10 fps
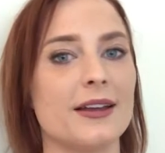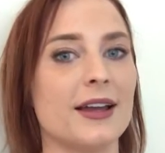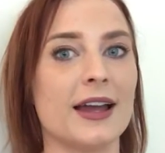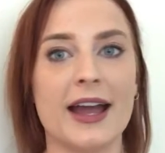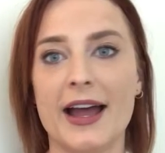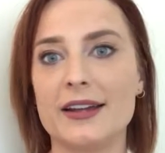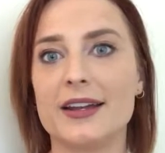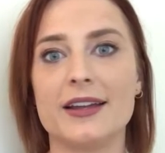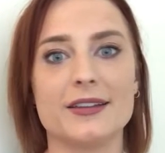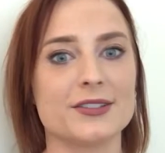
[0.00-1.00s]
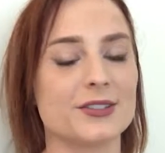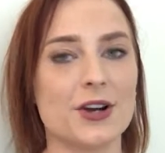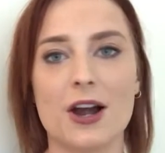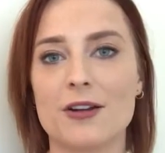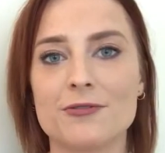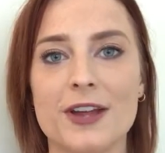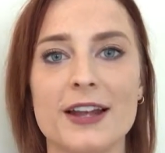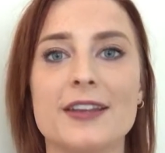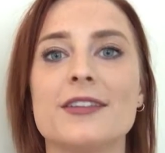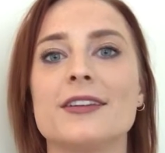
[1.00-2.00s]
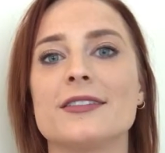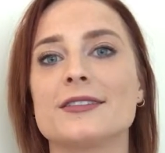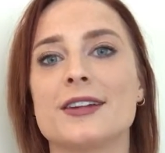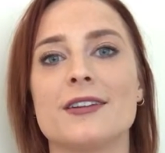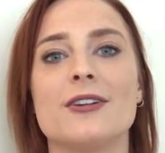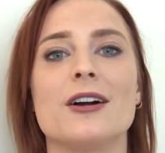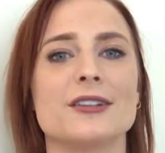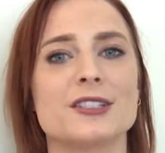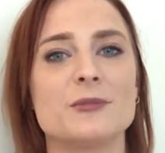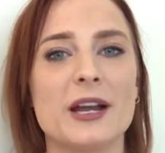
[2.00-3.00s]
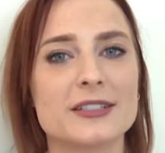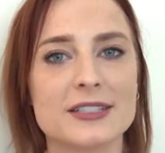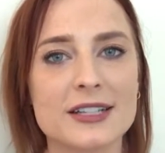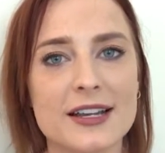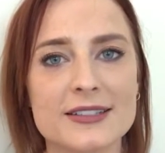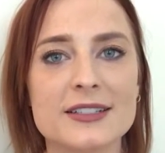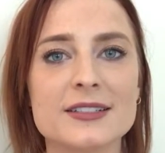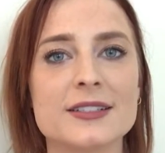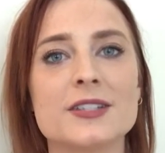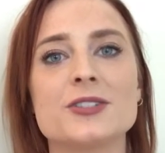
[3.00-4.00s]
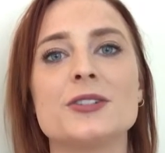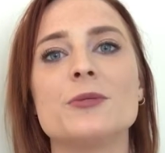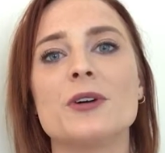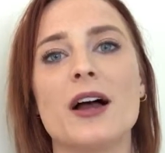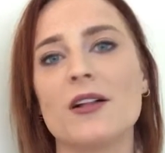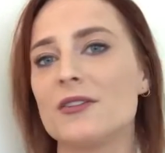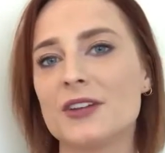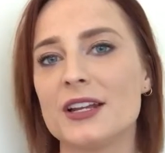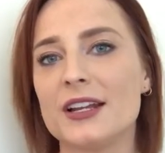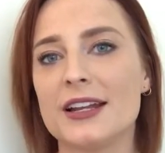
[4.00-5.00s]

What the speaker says: a hat, a scarf, anything that's kind of unexpected as an accessory will elevate